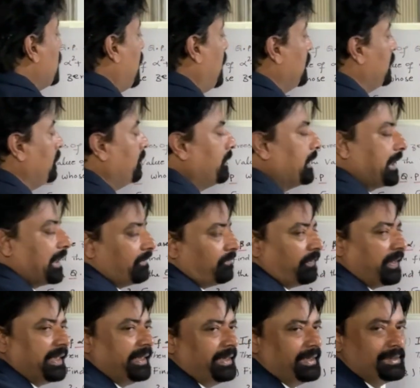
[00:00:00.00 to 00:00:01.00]
are we can
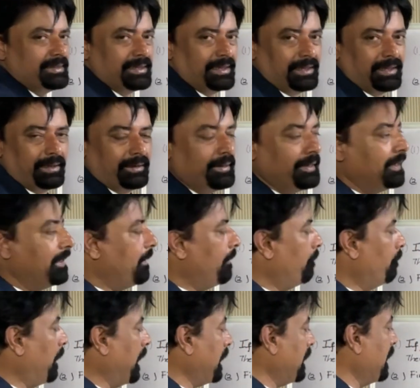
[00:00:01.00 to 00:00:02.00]
find easily.
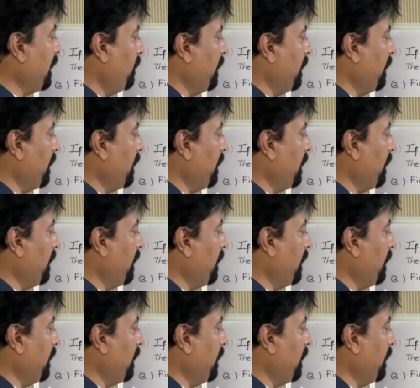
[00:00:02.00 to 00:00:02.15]
But the